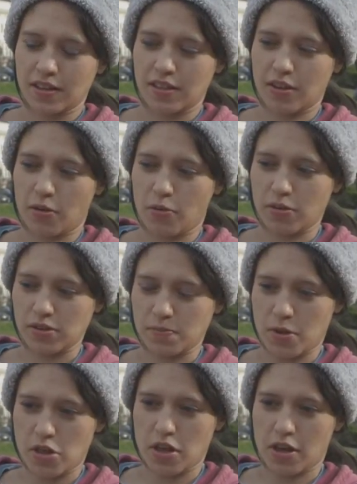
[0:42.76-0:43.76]
they're always
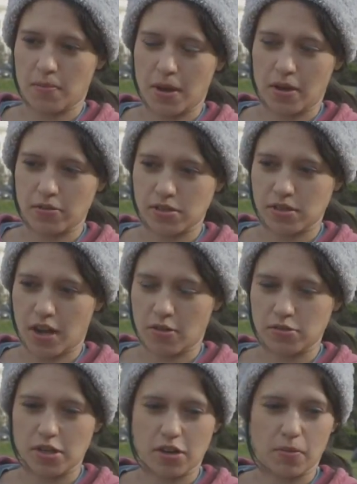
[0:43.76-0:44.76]
bitching about how
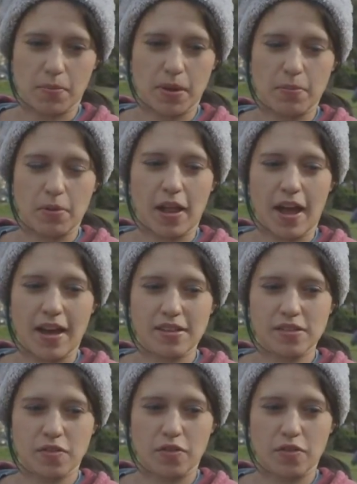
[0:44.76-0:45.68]
dare people ask